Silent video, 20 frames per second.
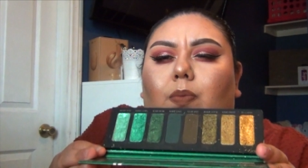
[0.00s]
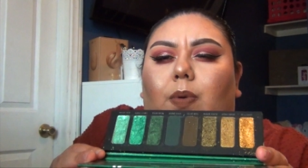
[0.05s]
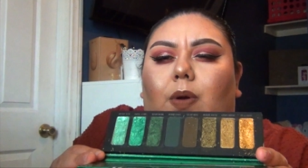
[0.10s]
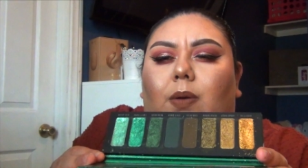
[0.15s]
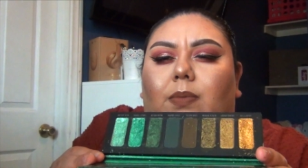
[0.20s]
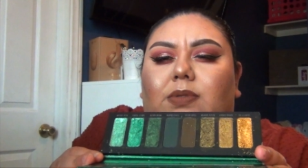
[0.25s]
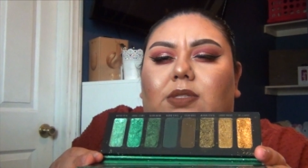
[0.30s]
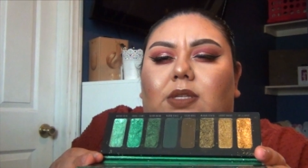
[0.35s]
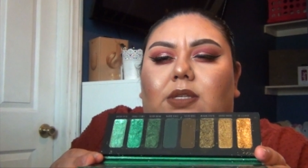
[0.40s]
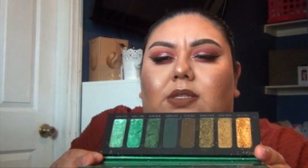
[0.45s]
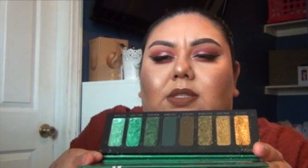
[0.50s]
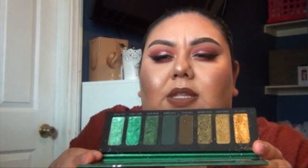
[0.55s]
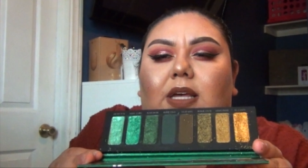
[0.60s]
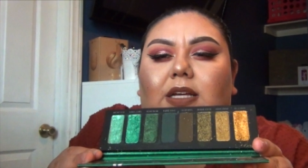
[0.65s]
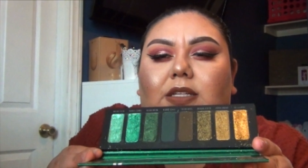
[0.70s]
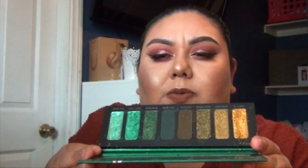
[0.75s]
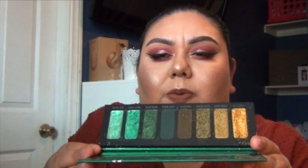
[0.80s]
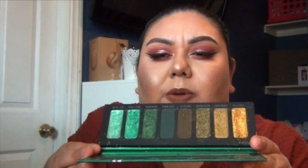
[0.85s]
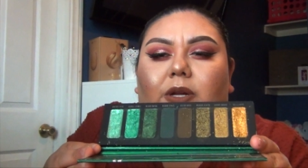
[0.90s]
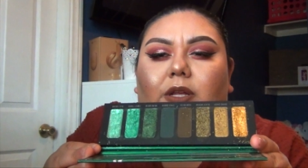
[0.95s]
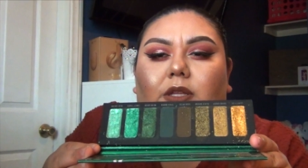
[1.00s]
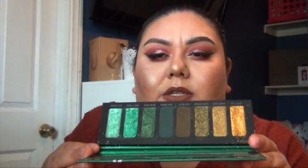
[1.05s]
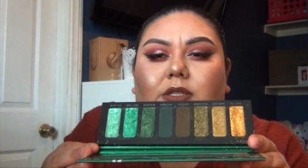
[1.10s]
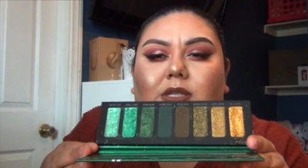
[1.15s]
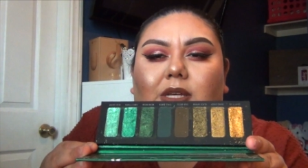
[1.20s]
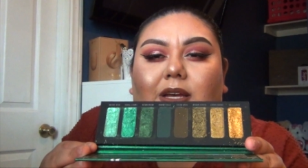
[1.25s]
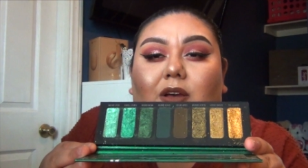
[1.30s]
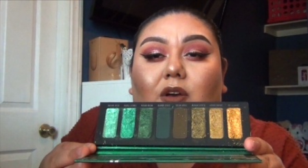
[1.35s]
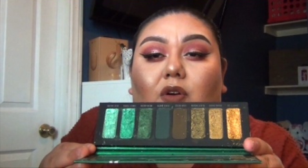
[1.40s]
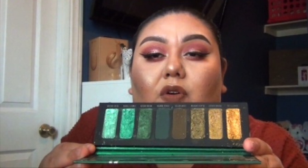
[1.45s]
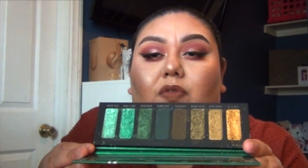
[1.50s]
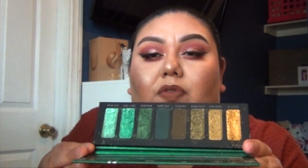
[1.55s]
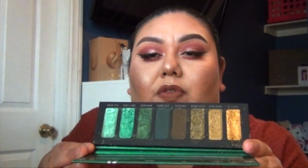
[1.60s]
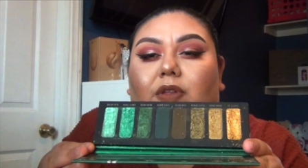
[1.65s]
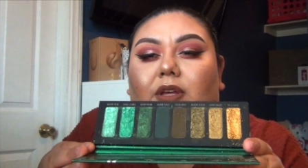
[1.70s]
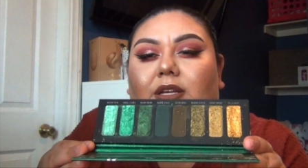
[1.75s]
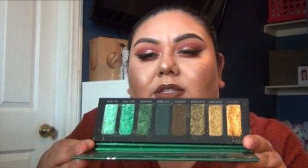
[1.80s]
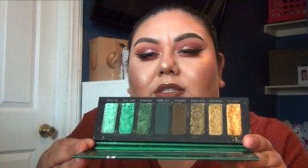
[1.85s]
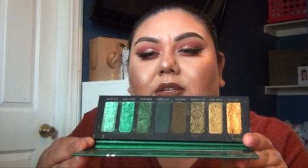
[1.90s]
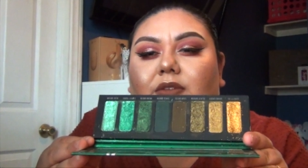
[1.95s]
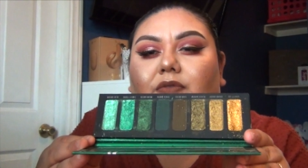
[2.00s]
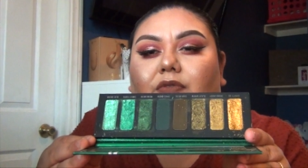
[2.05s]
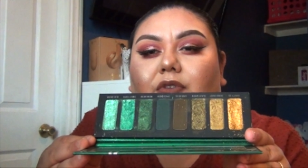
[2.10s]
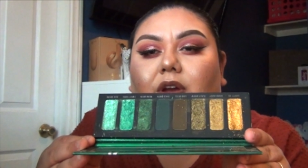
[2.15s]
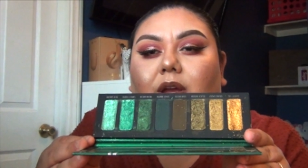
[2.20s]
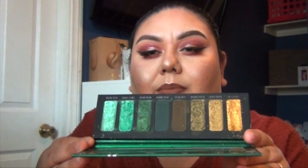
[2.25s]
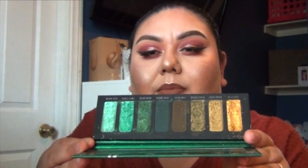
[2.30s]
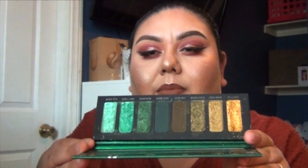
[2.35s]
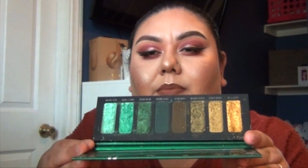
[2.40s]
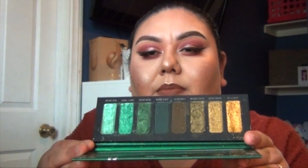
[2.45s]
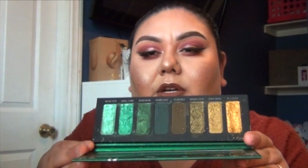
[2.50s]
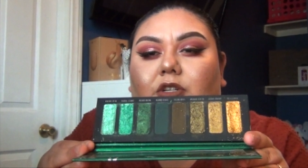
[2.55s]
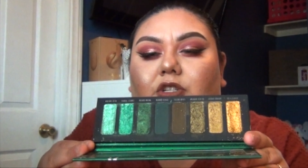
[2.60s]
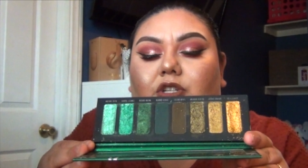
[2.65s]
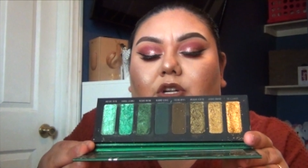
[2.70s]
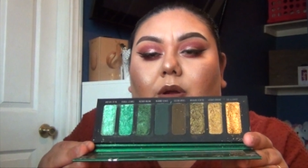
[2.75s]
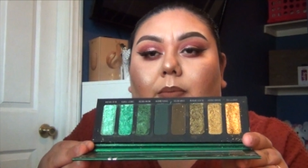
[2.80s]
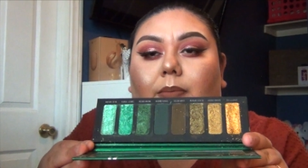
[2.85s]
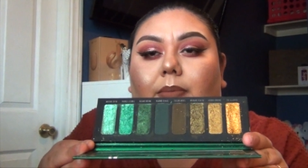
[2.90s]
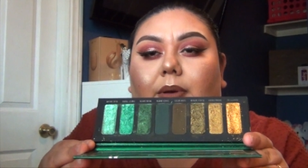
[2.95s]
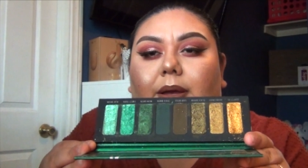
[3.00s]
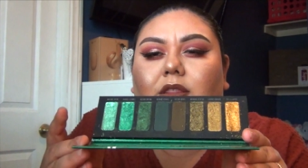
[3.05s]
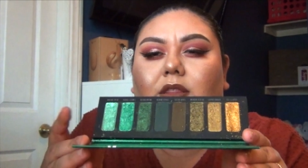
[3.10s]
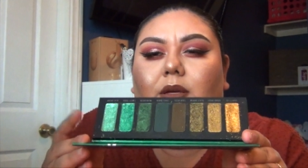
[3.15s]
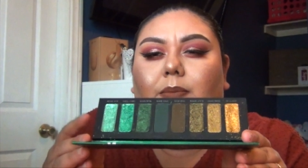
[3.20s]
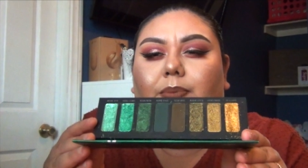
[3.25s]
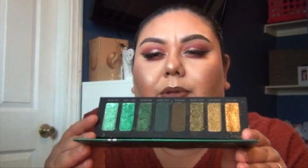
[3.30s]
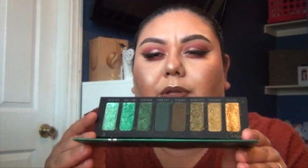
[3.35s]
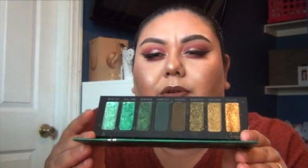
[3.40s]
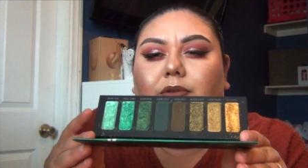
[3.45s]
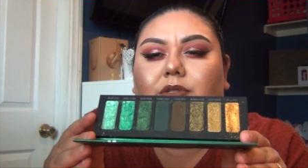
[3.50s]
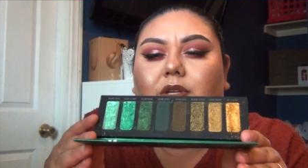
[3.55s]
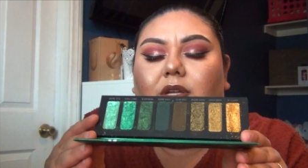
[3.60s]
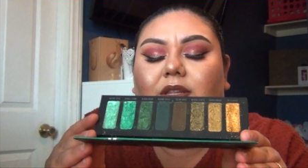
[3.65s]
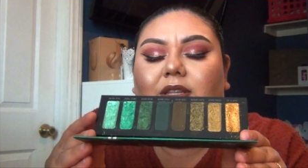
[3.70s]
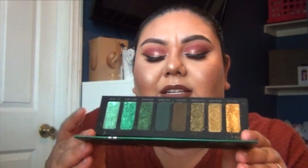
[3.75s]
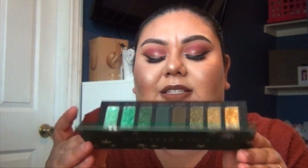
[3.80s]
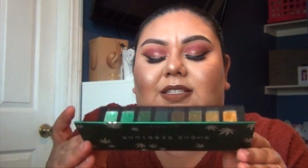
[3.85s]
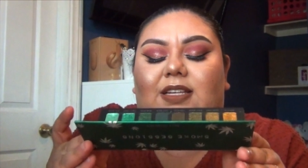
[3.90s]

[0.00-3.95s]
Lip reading: promises. That's what it looks like. Hopefully it's in frame, I'm not sure. But the blues on this